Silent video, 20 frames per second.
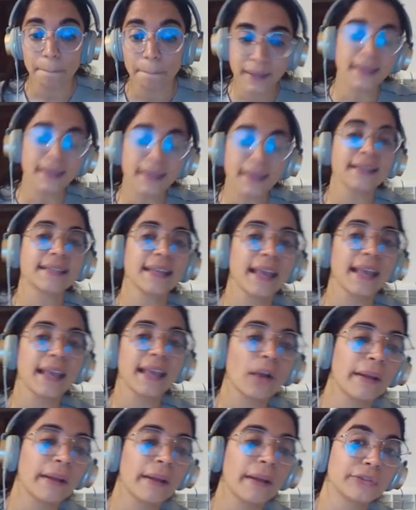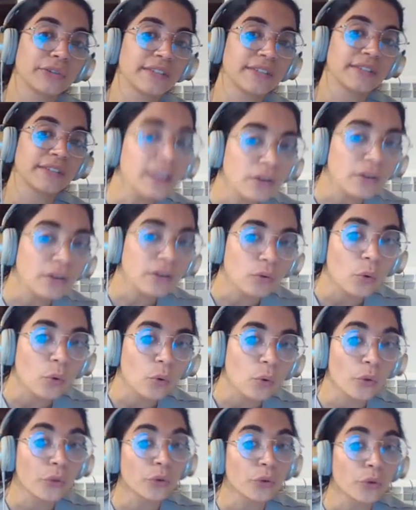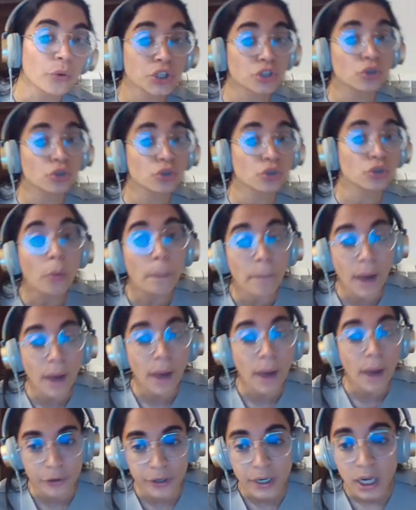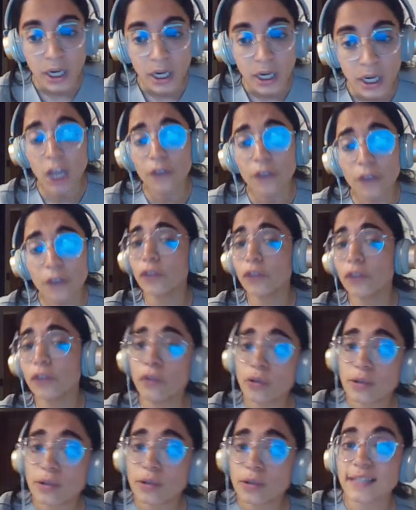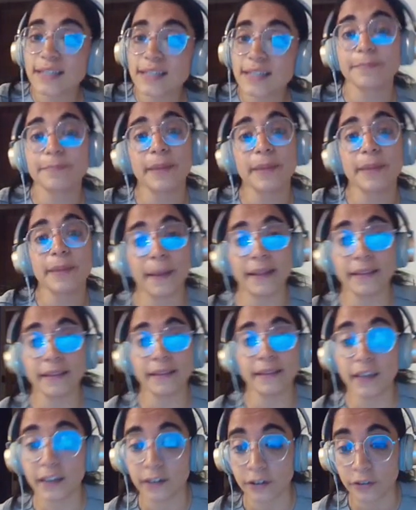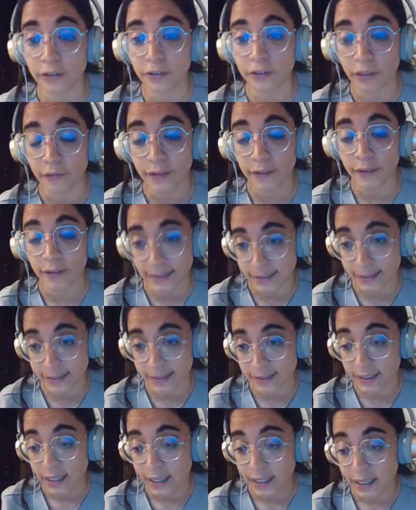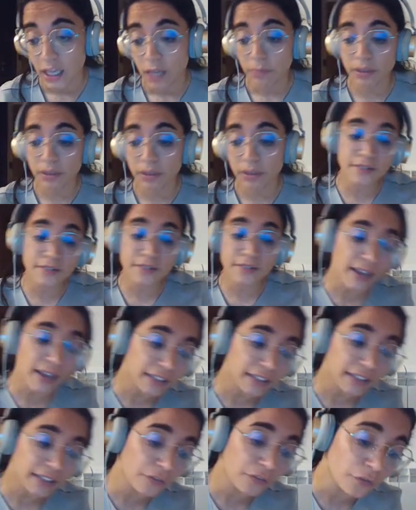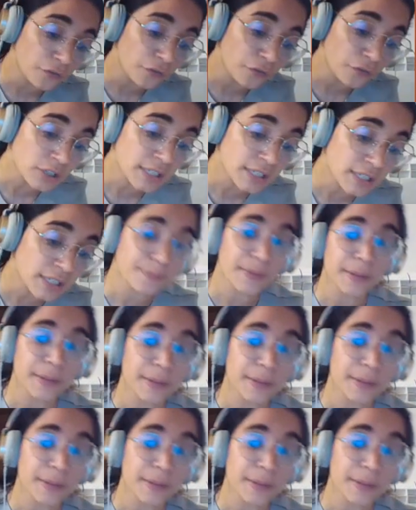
P is equal to 0, or there is no power, if the force is perpendicular to the velocity. Because in fact, if the force is